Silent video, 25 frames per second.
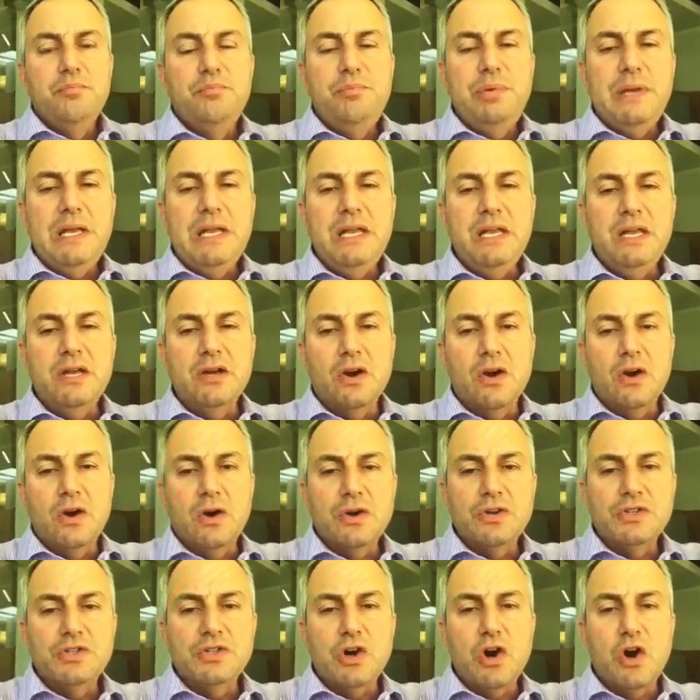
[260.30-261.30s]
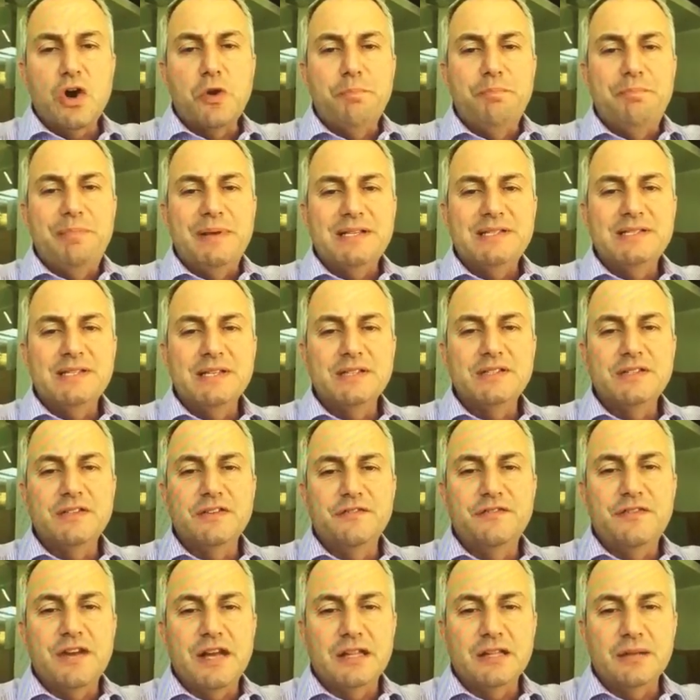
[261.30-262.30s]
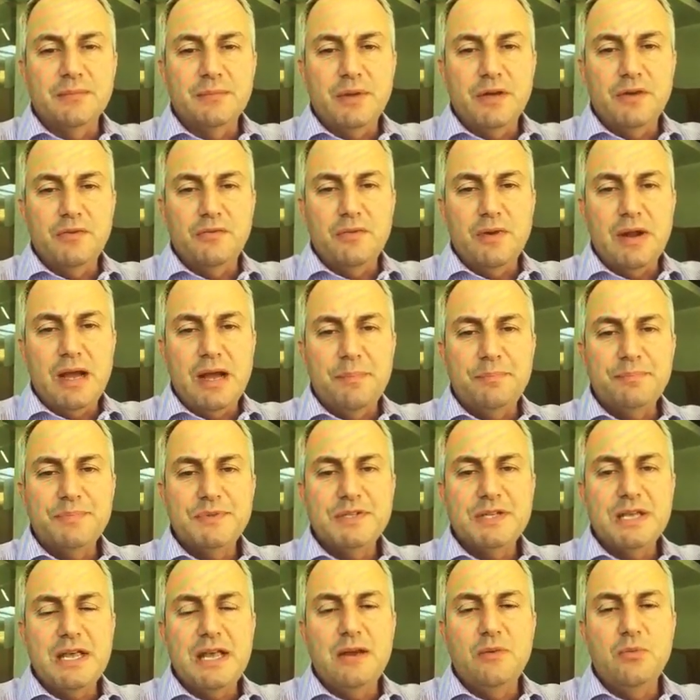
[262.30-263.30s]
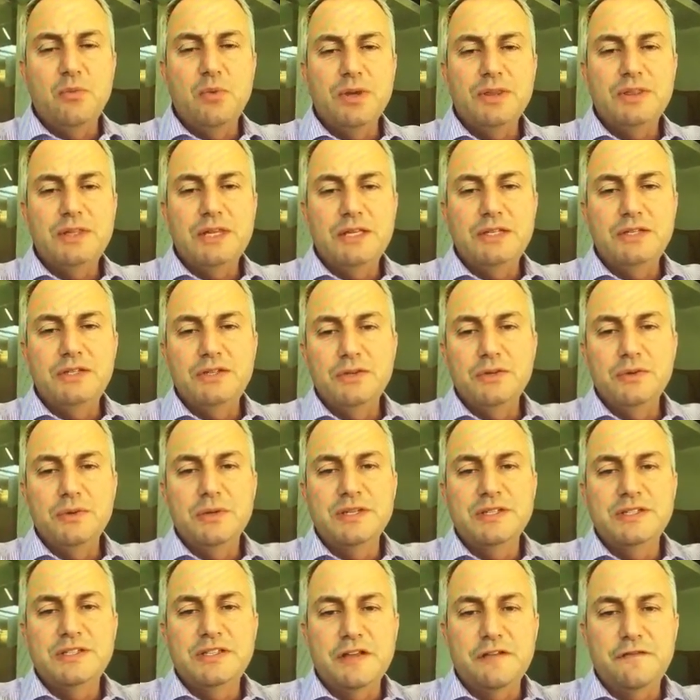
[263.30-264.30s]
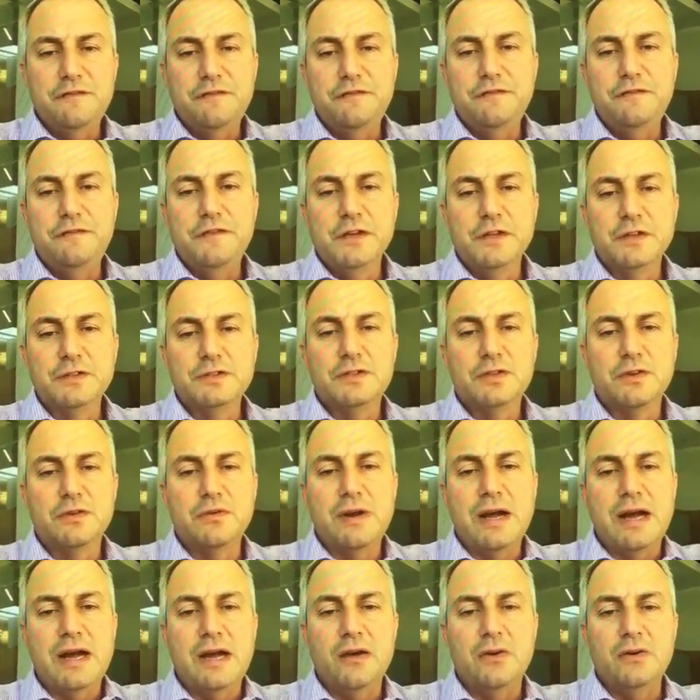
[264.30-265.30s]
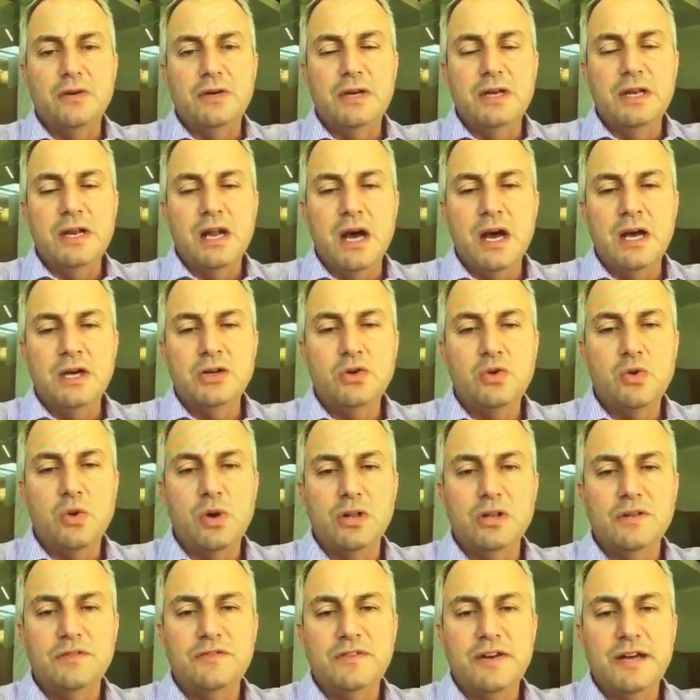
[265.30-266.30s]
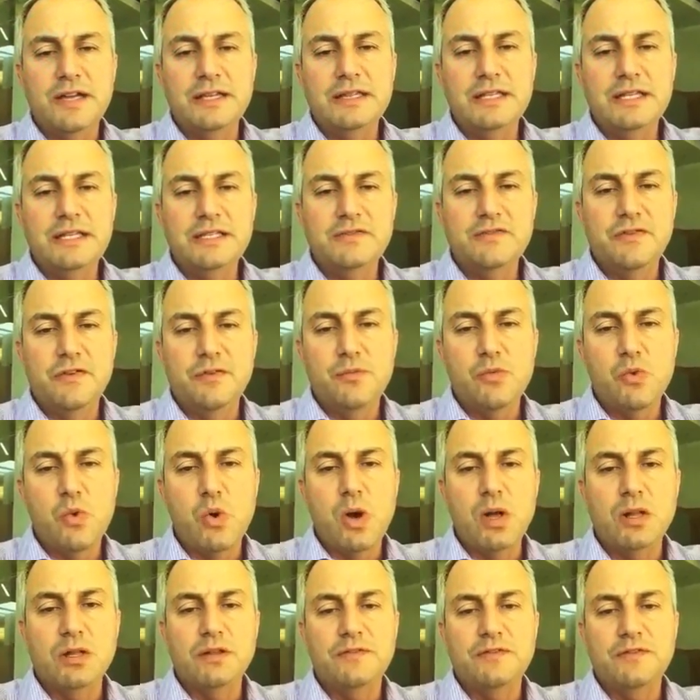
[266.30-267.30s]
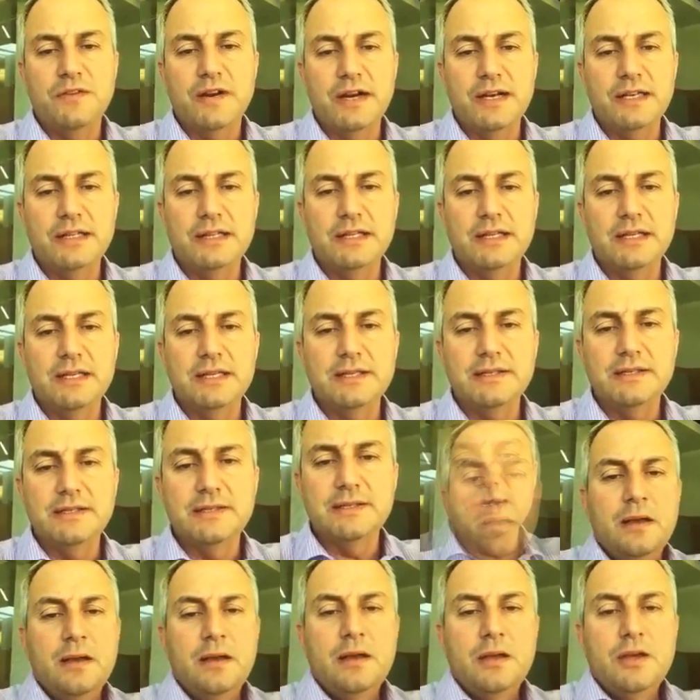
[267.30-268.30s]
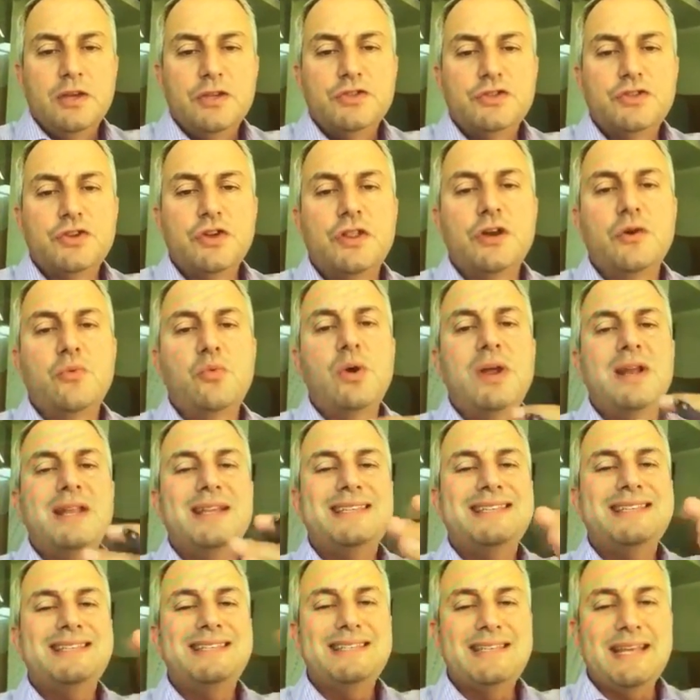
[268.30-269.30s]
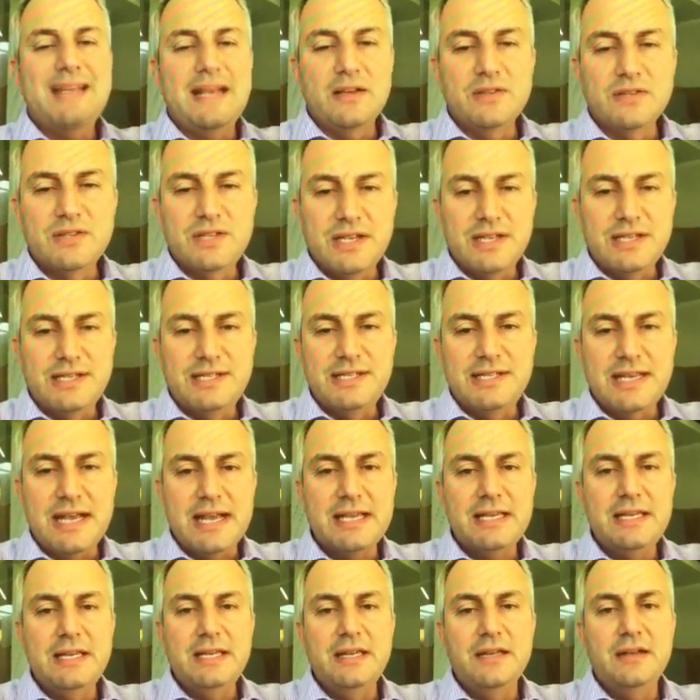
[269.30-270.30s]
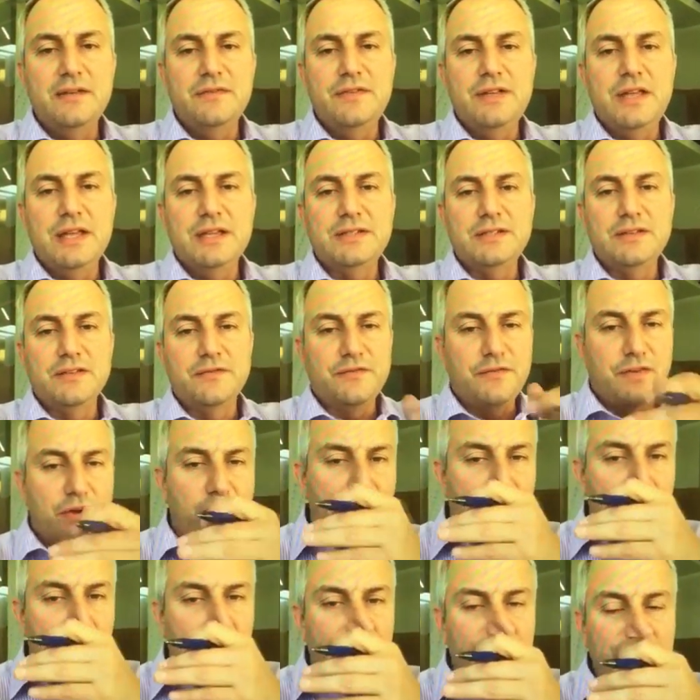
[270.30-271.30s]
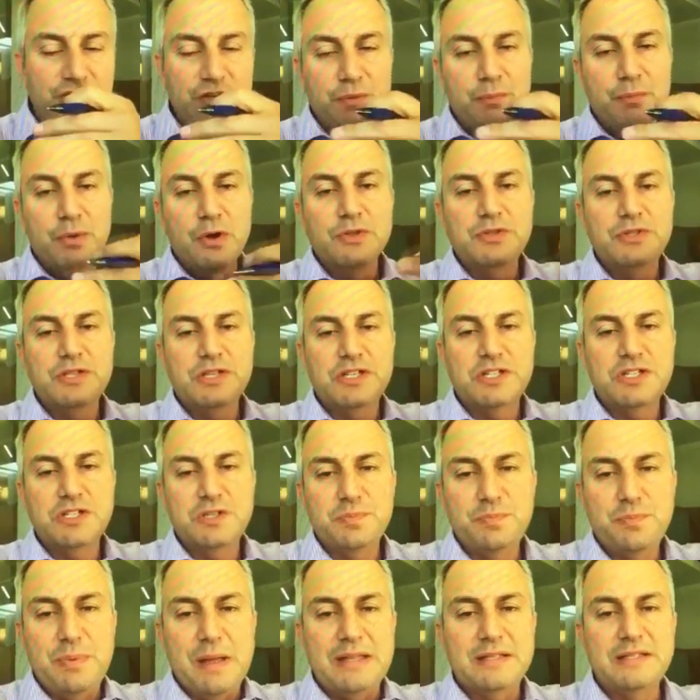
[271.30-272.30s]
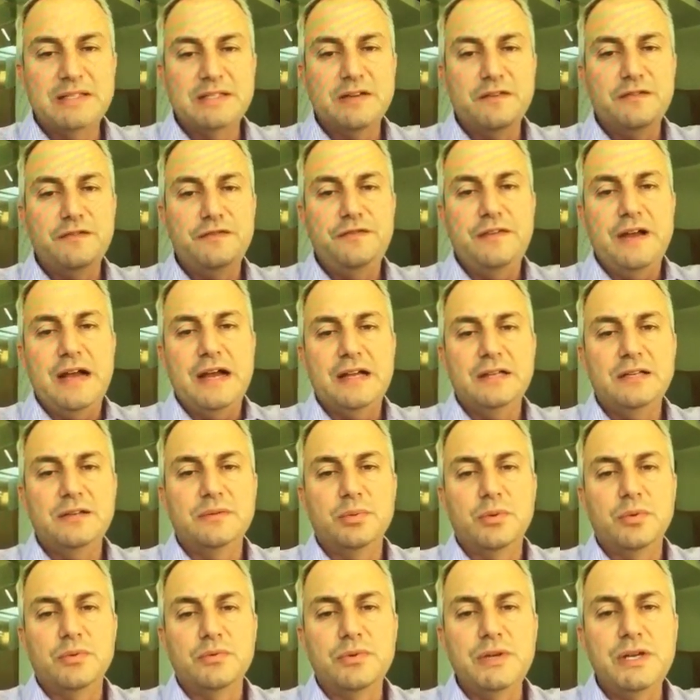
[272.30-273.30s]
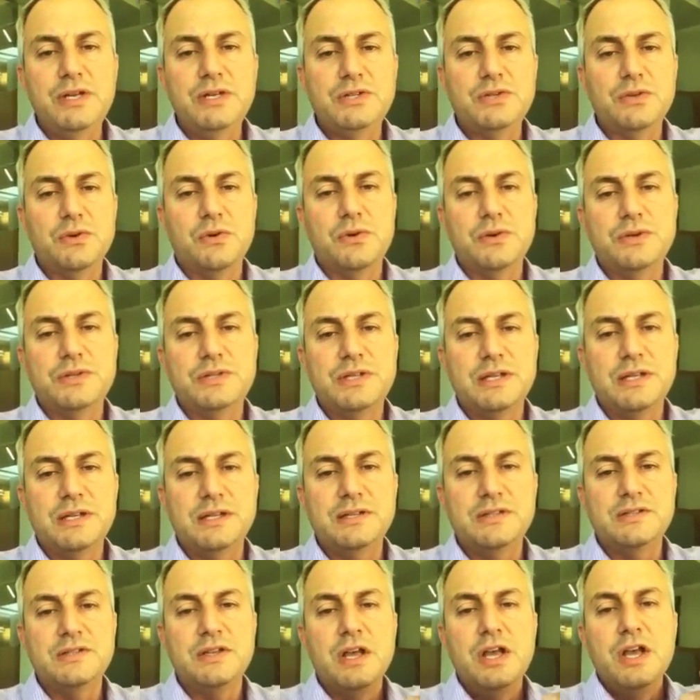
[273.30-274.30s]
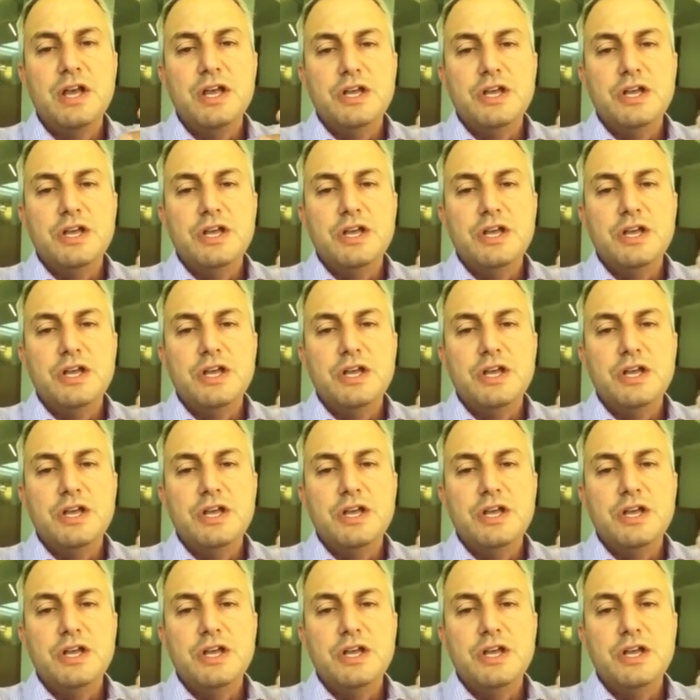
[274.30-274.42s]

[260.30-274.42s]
BDRs are business development reps, and what they do is they filter out non-qualified leads from qualified leads so that when a sales executive gets involved, your most expensive, valuable resources,